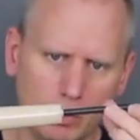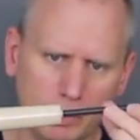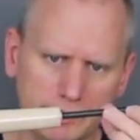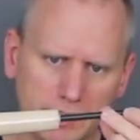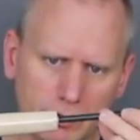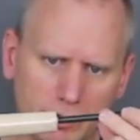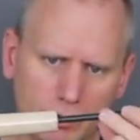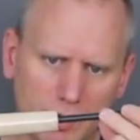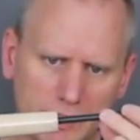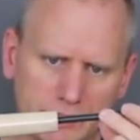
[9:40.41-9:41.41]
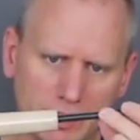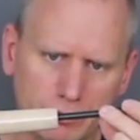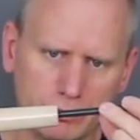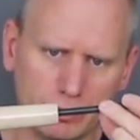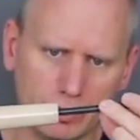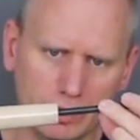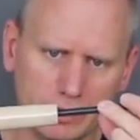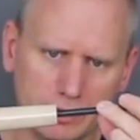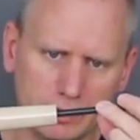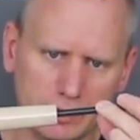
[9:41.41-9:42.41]
One thing you want to watch out
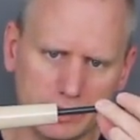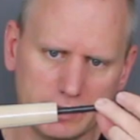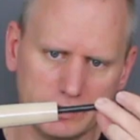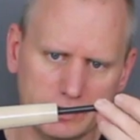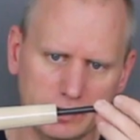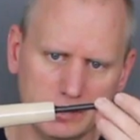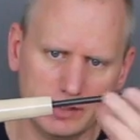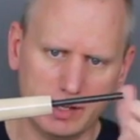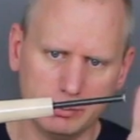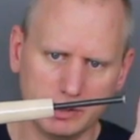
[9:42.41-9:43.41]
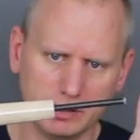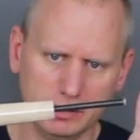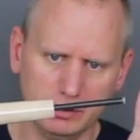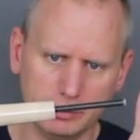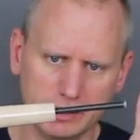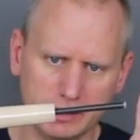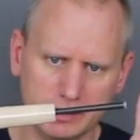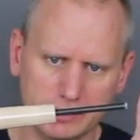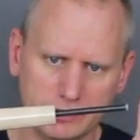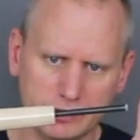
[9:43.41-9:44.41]
for, and I can see this happening a little bit
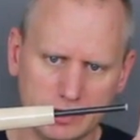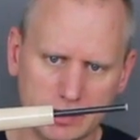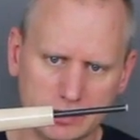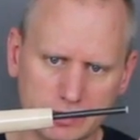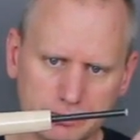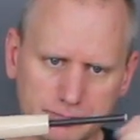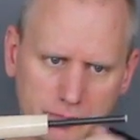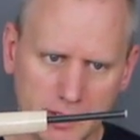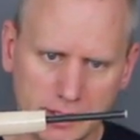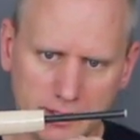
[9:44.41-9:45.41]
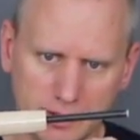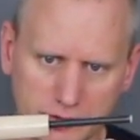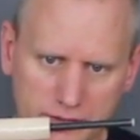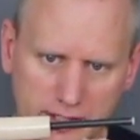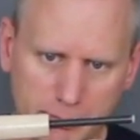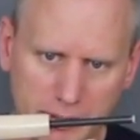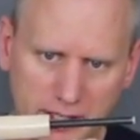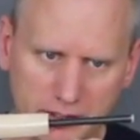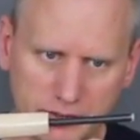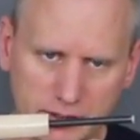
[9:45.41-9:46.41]
in this stint, is that
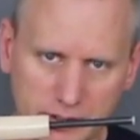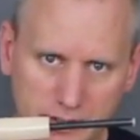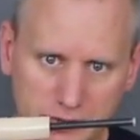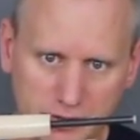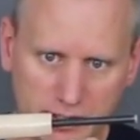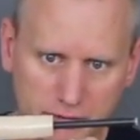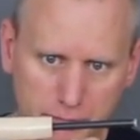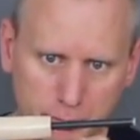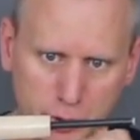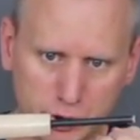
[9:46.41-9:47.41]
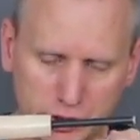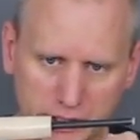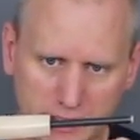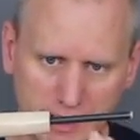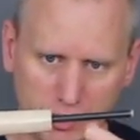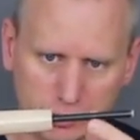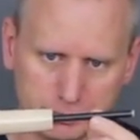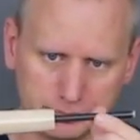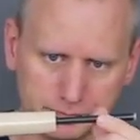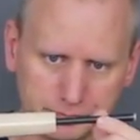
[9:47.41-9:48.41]
epoxy is kind of pushing it out.
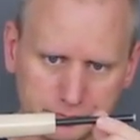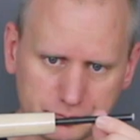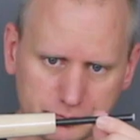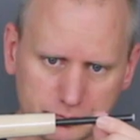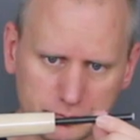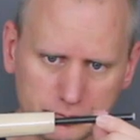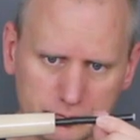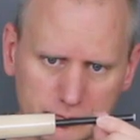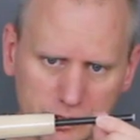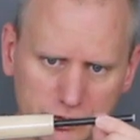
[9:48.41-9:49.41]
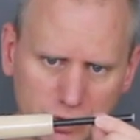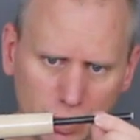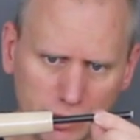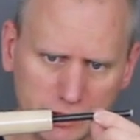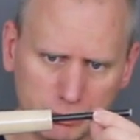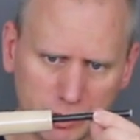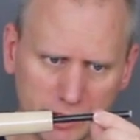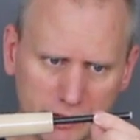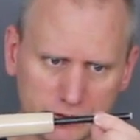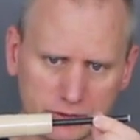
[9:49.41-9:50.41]
So hold it in
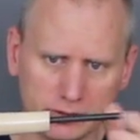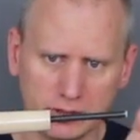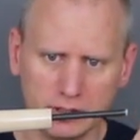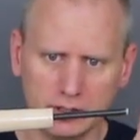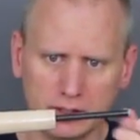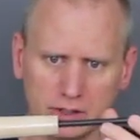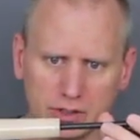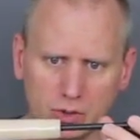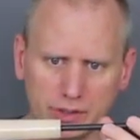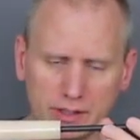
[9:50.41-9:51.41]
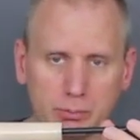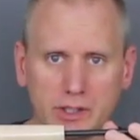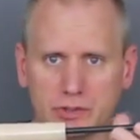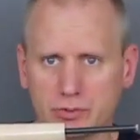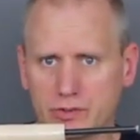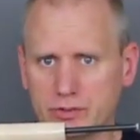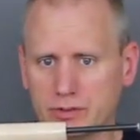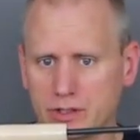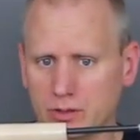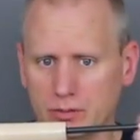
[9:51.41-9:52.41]
place. You can hold that in place for just,
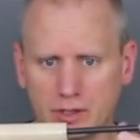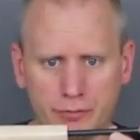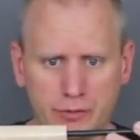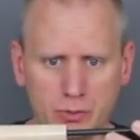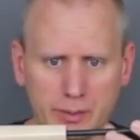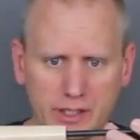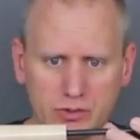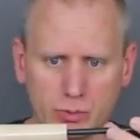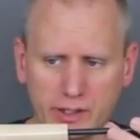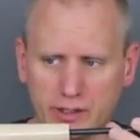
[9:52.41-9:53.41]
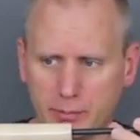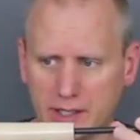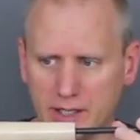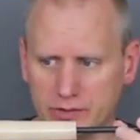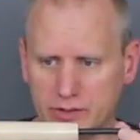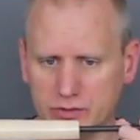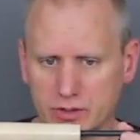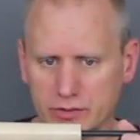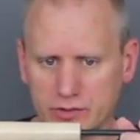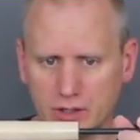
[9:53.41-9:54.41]
a few minutes while that epoxy
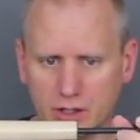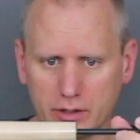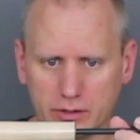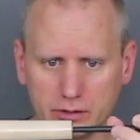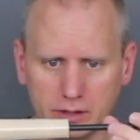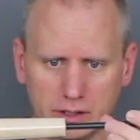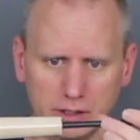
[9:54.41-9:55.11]
starts to harden,